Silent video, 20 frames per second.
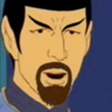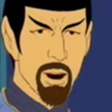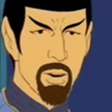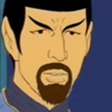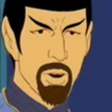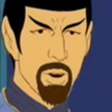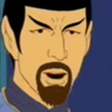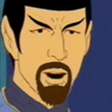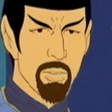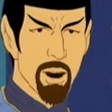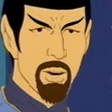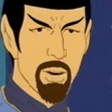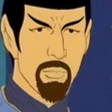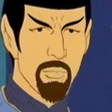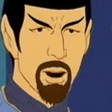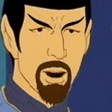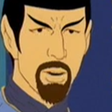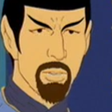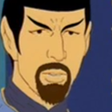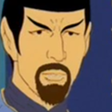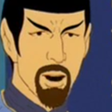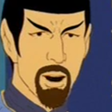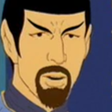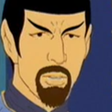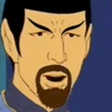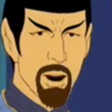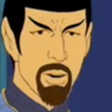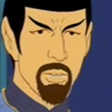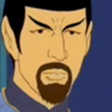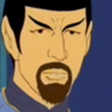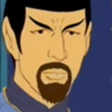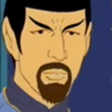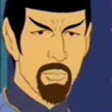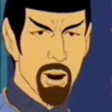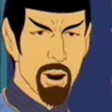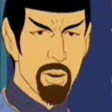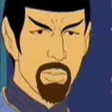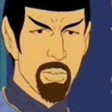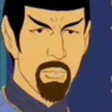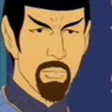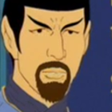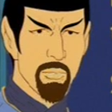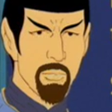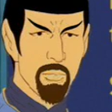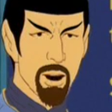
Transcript: argumentum ad baculum or